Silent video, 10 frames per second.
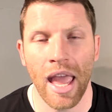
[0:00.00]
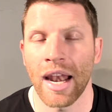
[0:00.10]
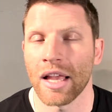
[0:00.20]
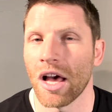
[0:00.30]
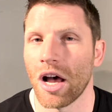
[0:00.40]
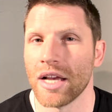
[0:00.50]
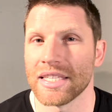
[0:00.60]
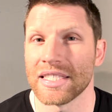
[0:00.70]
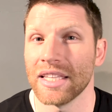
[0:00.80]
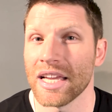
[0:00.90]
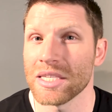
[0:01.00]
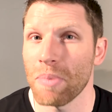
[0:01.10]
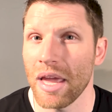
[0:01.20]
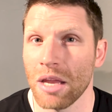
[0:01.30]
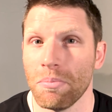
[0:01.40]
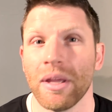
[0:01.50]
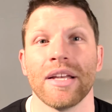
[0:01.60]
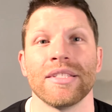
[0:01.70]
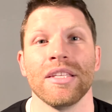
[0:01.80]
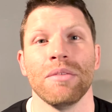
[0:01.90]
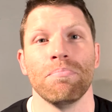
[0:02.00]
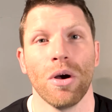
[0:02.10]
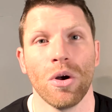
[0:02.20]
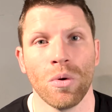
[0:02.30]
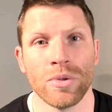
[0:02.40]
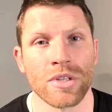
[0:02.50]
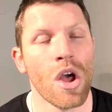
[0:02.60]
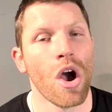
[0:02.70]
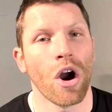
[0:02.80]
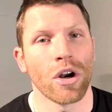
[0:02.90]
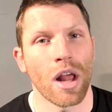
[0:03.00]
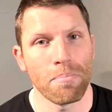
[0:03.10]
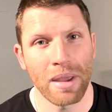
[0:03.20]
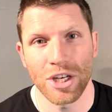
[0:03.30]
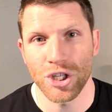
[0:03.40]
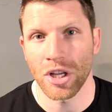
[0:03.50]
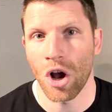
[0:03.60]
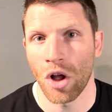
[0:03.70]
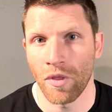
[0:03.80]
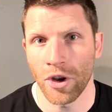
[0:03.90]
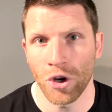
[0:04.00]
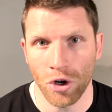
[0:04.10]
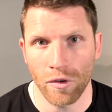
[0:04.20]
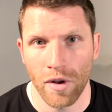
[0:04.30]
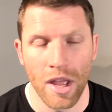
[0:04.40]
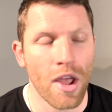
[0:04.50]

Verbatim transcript: and it causes less pain because the bones are not pinching on the nerve